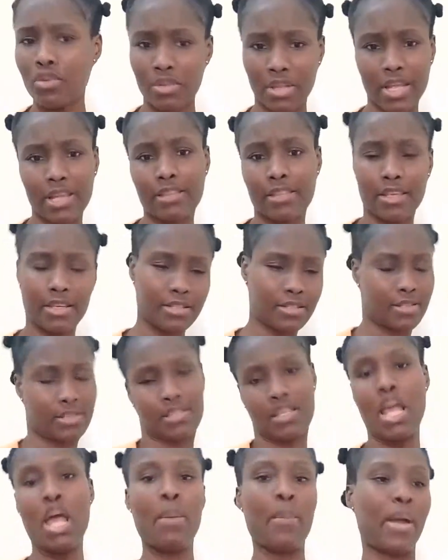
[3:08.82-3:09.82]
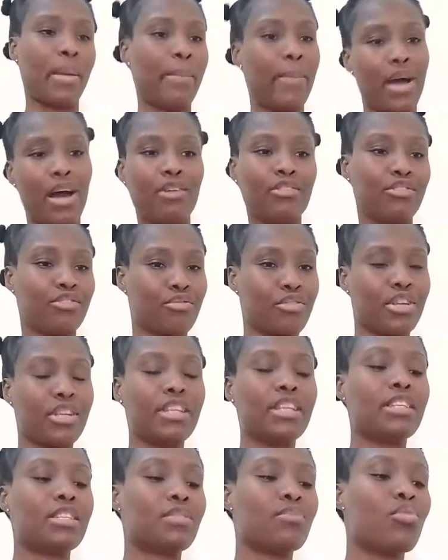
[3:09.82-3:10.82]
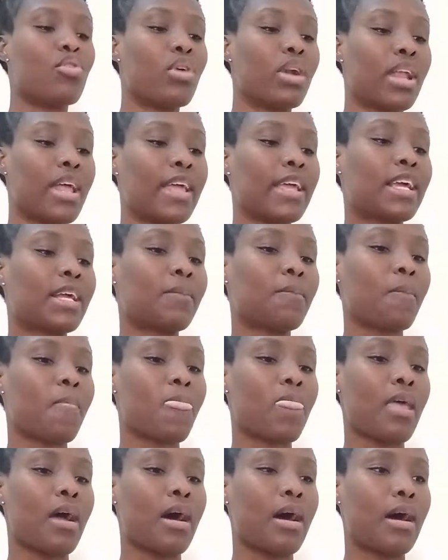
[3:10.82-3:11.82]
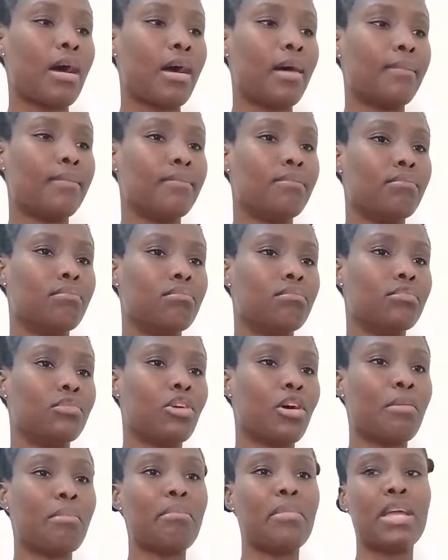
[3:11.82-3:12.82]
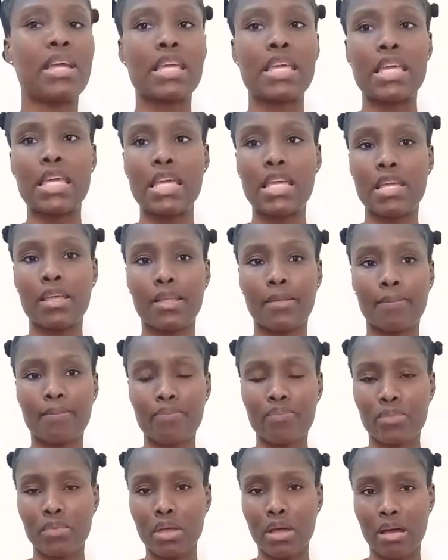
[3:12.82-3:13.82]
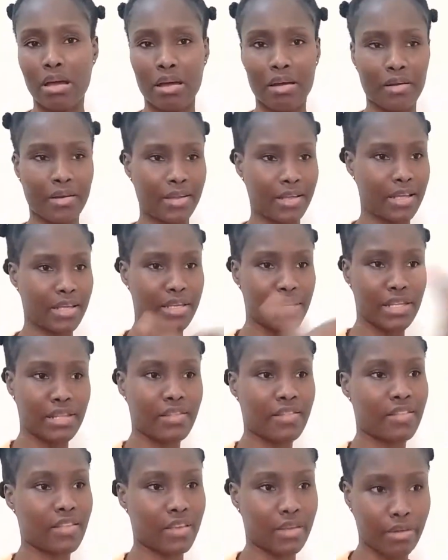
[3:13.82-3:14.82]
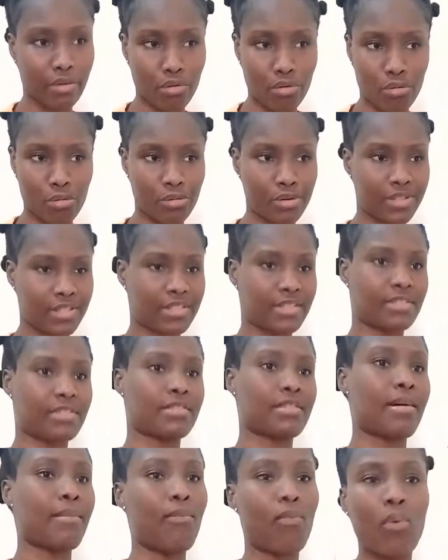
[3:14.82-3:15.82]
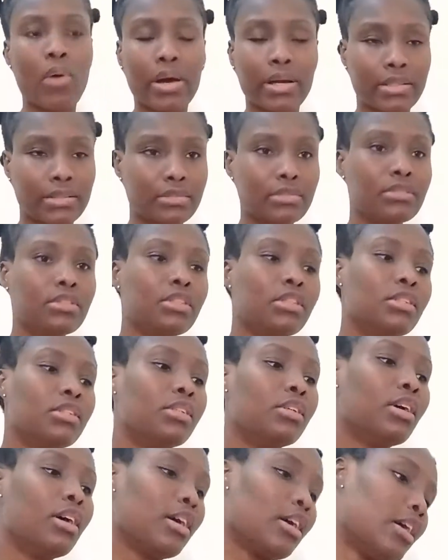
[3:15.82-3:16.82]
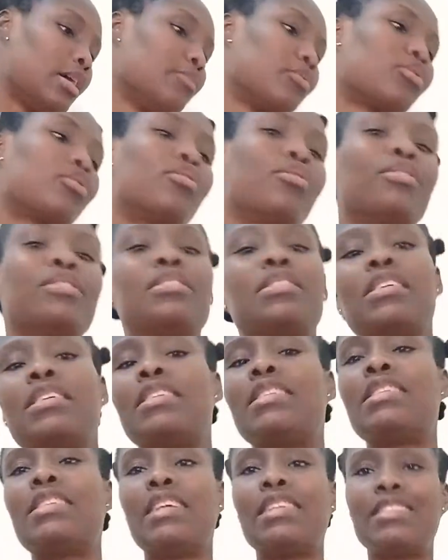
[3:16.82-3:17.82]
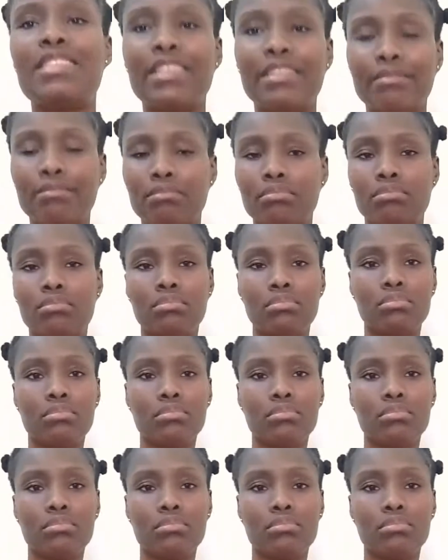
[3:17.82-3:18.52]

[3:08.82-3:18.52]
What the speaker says: like, this is my boundary. It's more like not making anything or someone cross a certain